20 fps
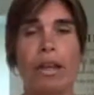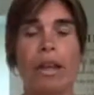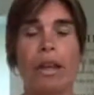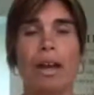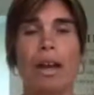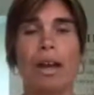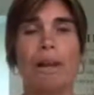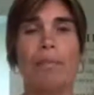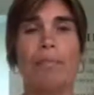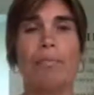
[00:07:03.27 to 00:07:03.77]

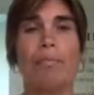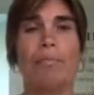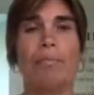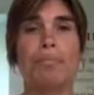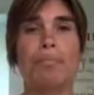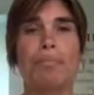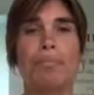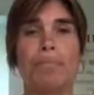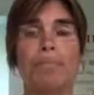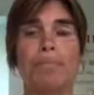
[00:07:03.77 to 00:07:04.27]

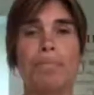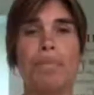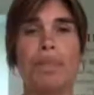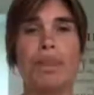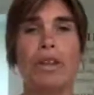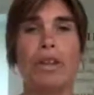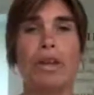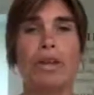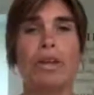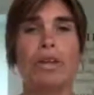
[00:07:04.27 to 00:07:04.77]

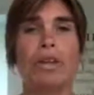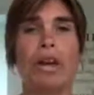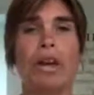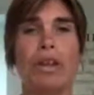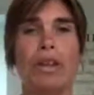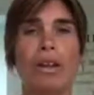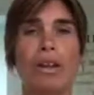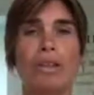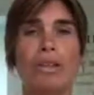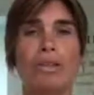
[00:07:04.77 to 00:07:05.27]
You know, and
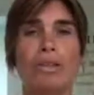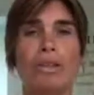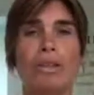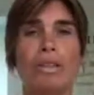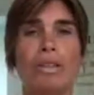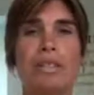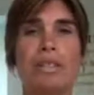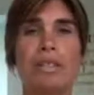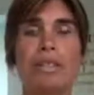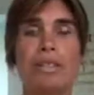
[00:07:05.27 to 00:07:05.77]
I could
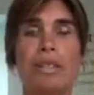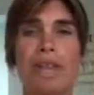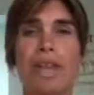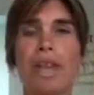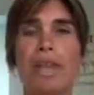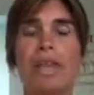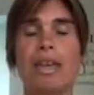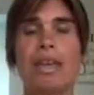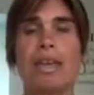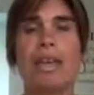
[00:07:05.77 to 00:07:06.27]

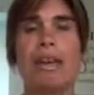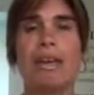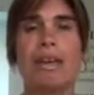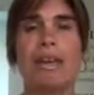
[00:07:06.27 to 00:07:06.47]
see